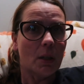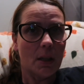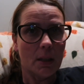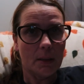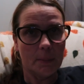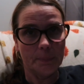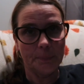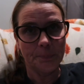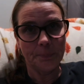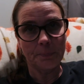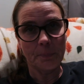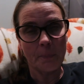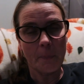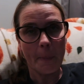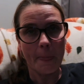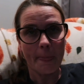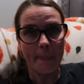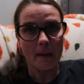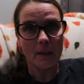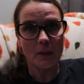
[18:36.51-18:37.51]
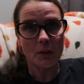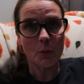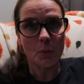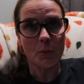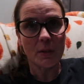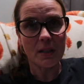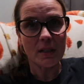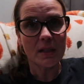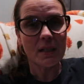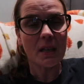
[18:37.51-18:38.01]
Um, do
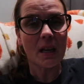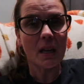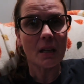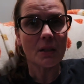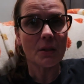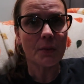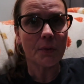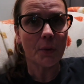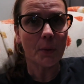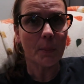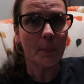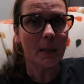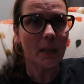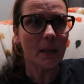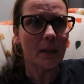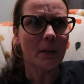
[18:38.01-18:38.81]
these tests for me